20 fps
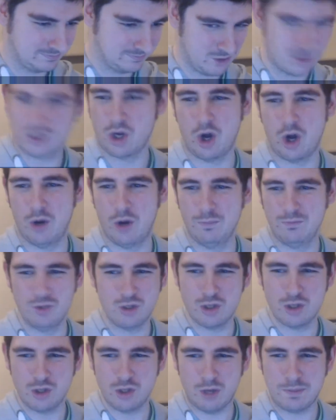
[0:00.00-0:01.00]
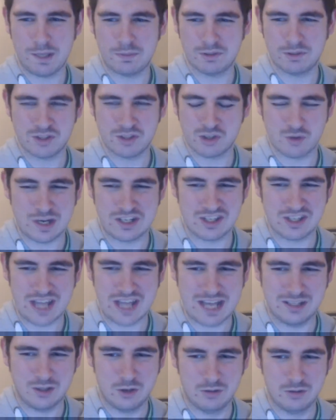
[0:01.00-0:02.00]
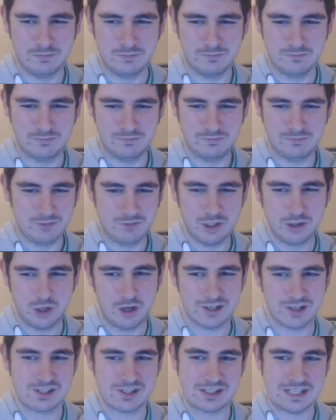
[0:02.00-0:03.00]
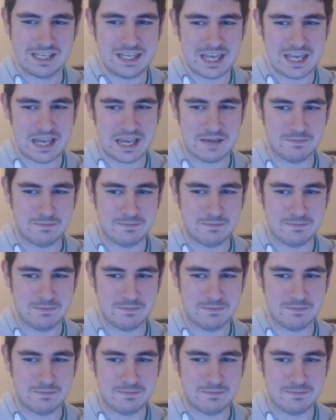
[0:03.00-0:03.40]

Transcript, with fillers: Tom, you should not be able to stretch that long. You're not a slinky.